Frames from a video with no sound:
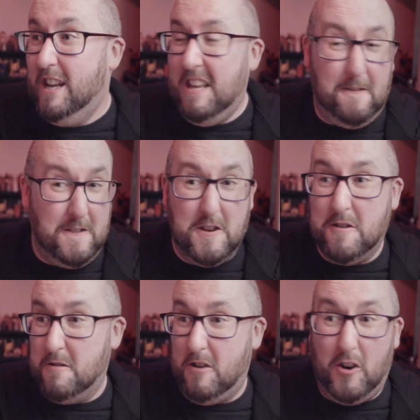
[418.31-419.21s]
If
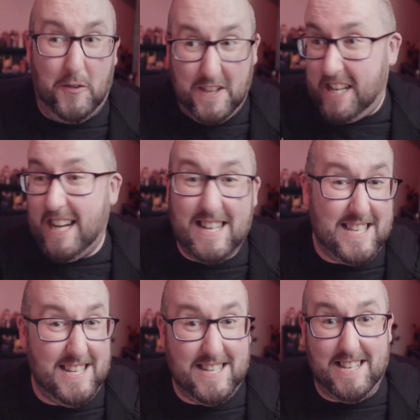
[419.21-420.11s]
you're on the
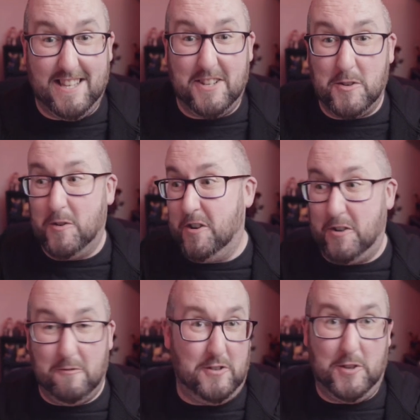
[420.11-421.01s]
guest list at the door,
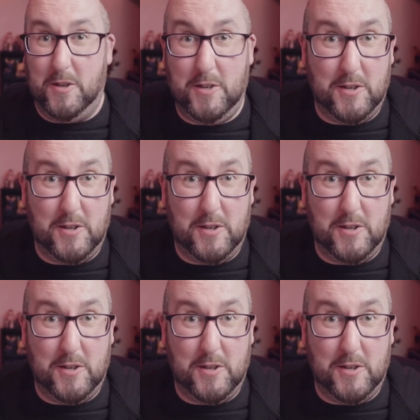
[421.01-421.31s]
don't just